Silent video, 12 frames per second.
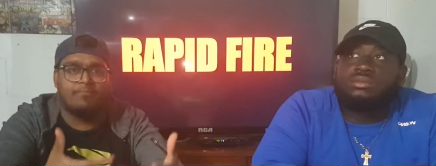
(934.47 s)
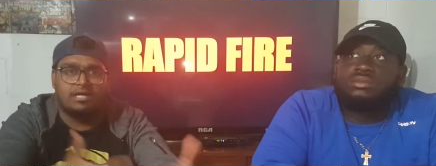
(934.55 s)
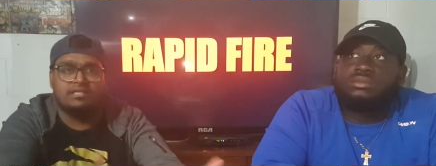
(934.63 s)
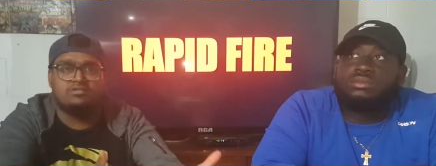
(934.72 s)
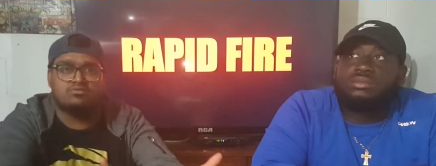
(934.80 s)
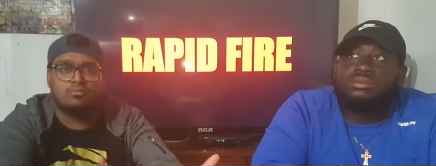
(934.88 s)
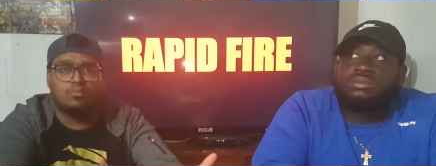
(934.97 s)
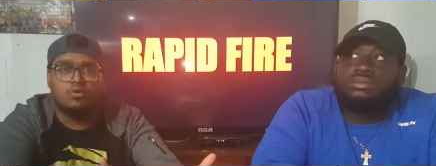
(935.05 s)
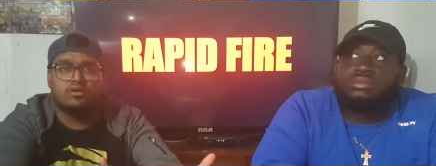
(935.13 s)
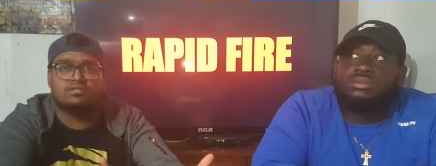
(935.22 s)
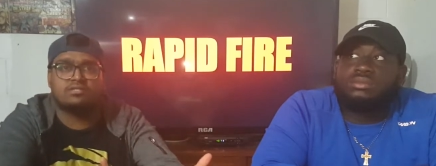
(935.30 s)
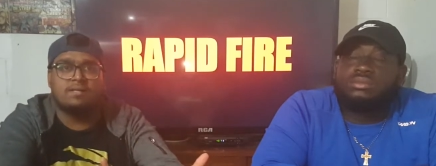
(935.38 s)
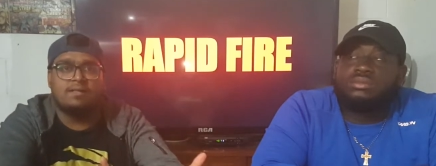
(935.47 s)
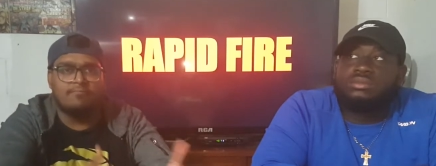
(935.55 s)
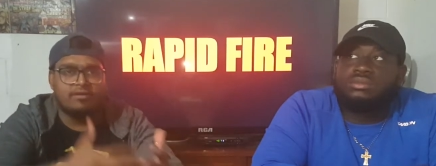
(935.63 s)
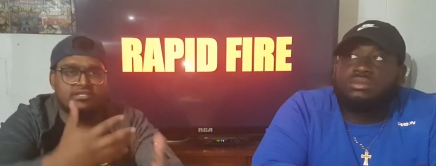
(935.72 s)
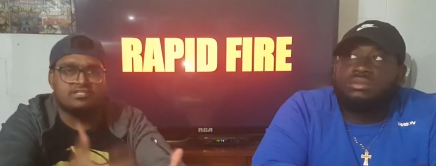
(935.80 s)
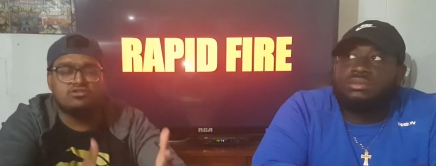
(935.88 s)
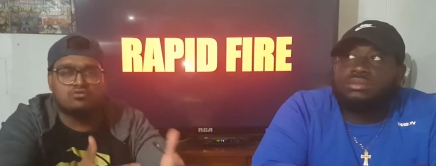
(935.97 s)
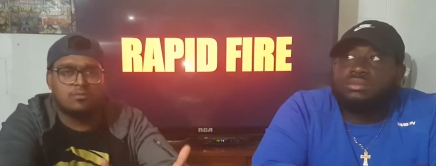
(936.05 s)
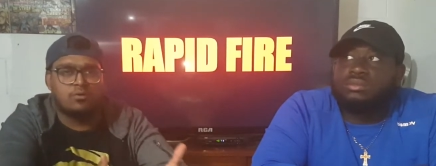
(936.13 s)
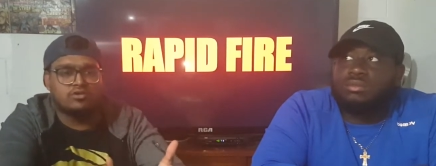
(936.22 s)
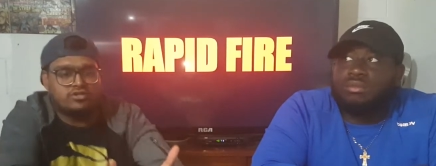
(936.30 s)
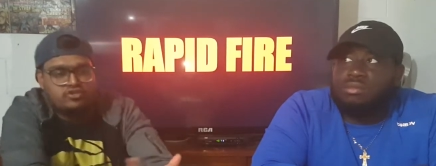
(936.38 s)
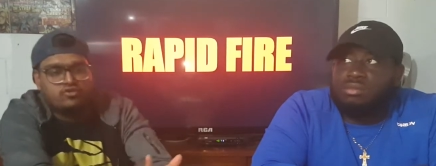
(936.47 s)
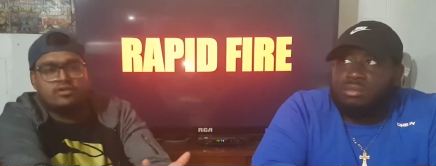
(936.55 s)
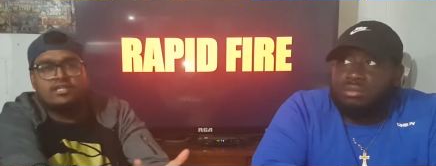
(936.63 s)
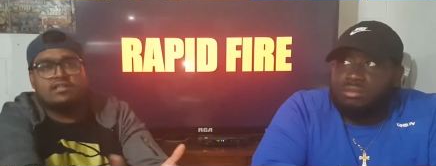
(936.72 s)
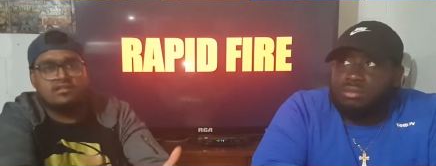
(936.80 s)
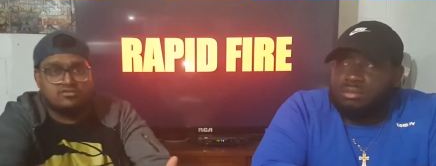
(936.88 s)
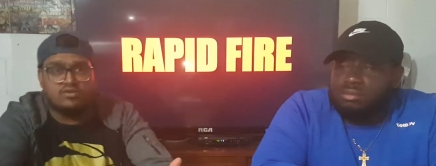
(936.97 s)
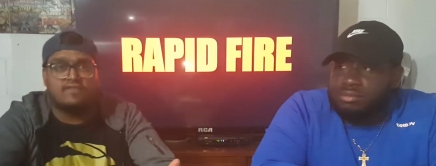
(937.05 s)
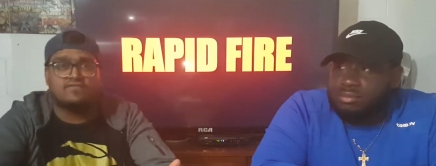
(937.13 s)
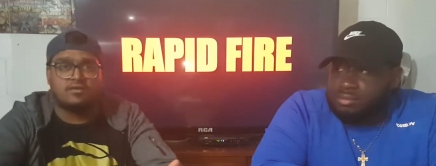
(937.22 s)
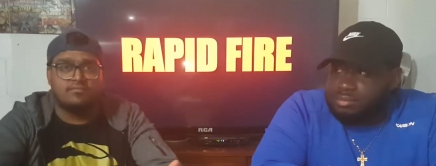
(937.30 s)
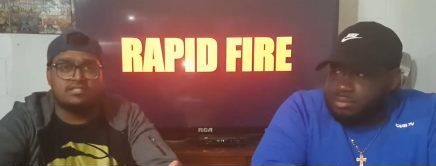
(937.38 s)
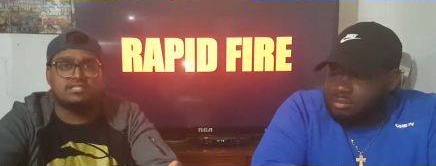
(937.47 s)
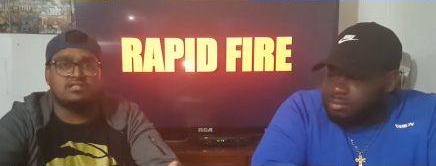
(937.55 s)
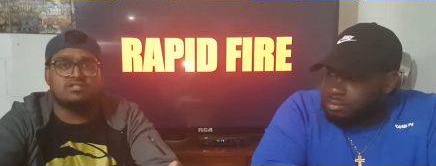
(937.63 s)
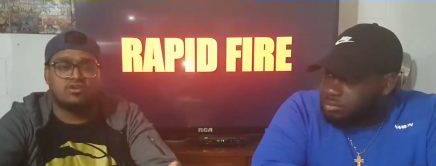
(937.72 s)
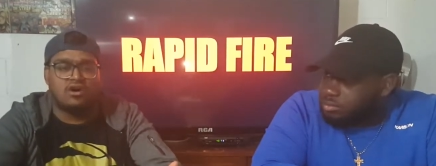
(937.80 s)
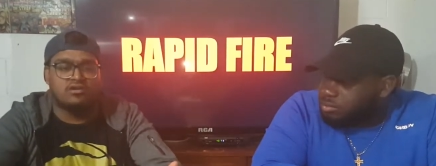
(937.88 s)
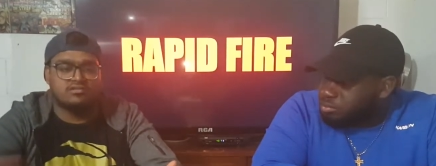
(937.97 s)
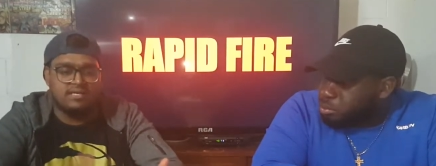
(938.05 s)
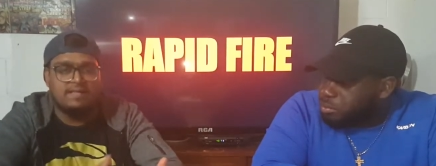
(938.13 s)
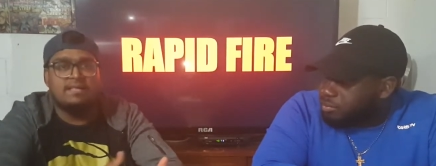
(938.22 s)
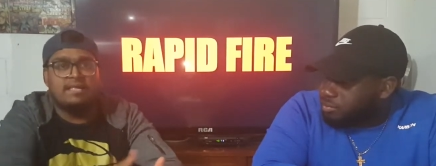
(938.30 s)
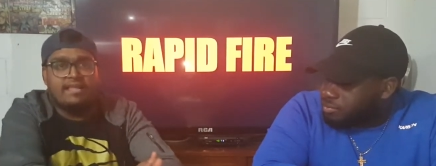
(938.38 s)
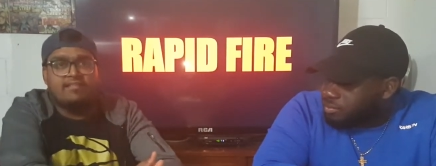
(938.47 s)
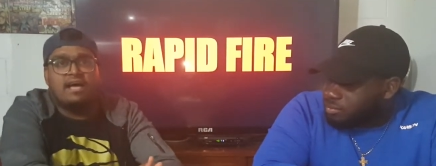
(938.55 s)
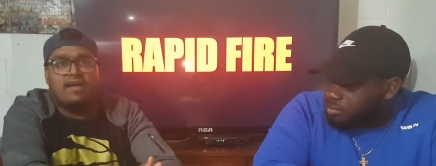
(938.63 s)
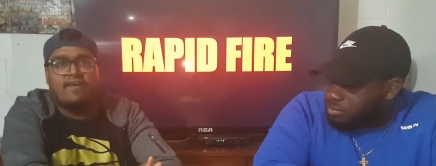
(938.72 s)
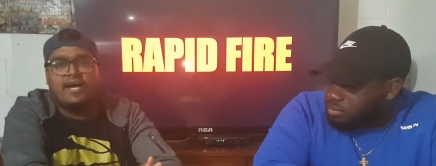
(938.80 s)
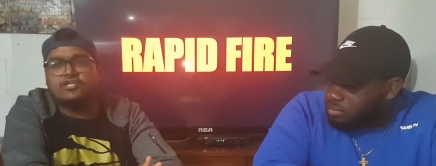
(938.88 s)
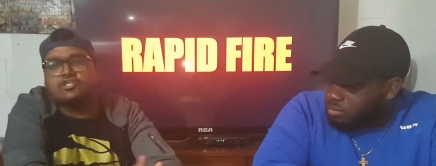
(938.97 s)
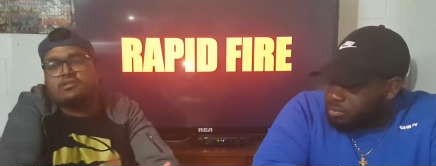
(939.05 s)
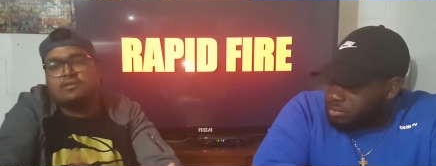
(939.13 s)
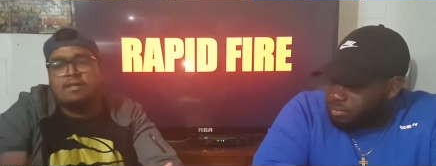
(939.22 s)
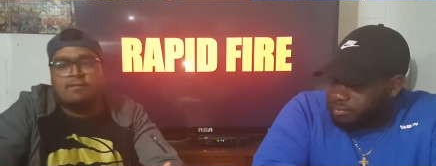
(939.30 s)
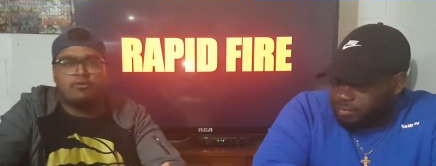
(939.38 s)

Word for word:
Speaker 1: by these reports because these reports are showing that these refs are missing these calls and live action.